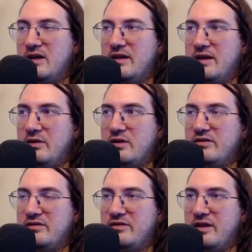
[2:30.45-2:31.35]
Then you can
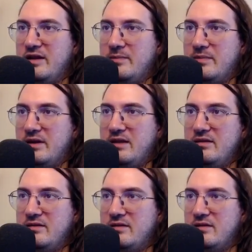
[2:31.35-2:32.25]
say
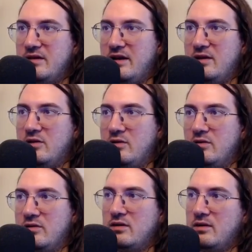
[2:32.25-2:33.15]
print
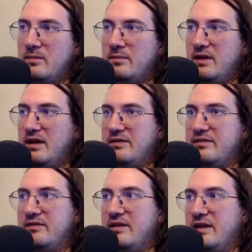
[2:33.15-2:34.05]
hello
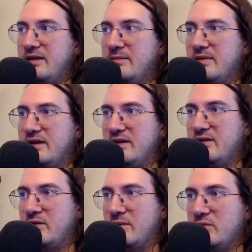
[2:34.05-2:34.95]
plus name, and
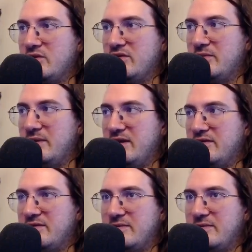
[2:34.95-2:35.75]
here you can put a space.